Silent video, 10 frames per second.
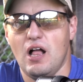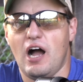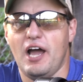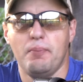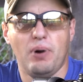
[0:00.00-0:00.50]

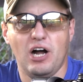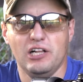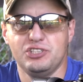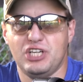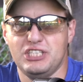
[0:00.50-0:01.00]
I
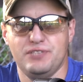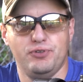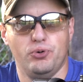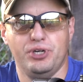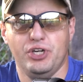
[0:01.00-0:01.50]
apologize if
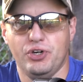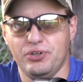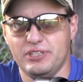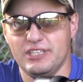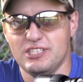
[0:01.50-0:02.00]
you already
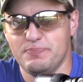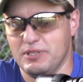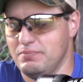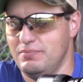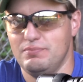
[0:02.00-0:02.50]
heard this,
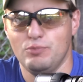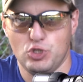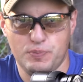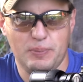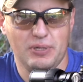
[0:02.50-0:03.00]
but
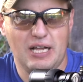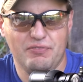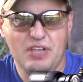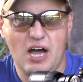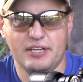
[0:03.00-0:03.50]
most people
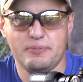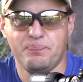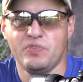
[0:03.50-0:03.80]
have not.